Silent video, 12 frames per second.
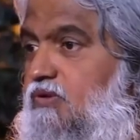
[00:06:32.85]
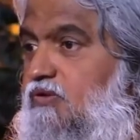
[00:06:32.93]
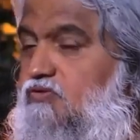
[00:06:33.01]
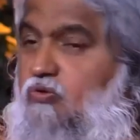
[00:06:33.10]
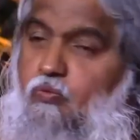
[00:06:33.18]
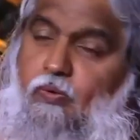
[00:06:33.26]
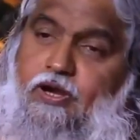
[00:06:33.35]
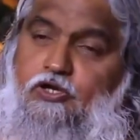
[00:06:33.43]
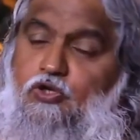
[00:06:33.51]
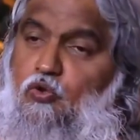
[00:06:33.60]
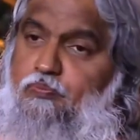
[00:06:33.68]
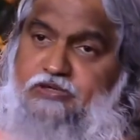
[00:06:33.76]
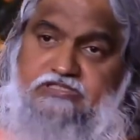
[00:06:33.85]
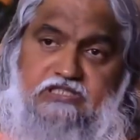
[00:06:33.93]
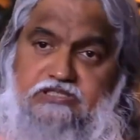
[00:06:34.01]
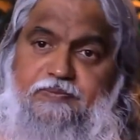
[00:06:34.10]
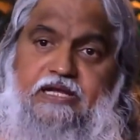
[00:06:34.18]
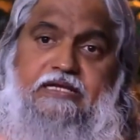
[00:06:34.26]
So when two
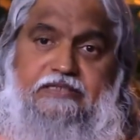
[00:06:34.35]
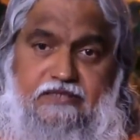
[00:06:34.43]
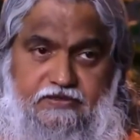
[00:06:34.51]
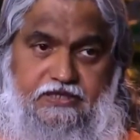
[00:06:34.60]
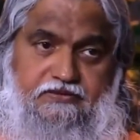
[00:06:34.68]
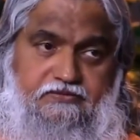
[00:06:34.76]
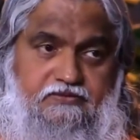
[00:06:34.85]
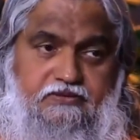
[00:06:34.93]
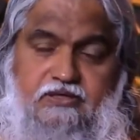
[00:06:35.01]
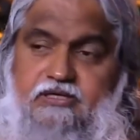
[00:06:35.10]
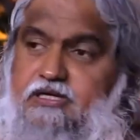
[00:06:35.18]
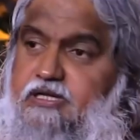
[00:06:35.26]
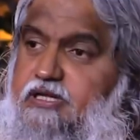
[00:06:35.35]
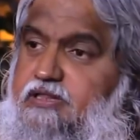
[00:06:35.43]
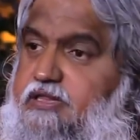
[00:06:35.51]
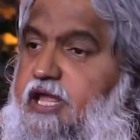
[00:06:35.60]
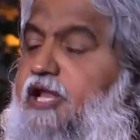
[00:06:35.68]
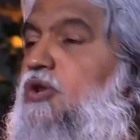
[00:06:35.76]
persons make a covenant,
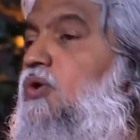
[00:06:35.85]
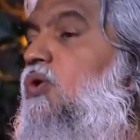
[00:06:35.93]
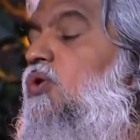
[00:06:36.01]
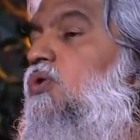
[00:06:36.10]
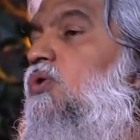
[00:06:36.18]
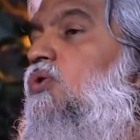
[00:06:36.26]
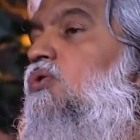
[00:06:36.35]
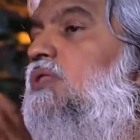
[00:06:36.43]
they know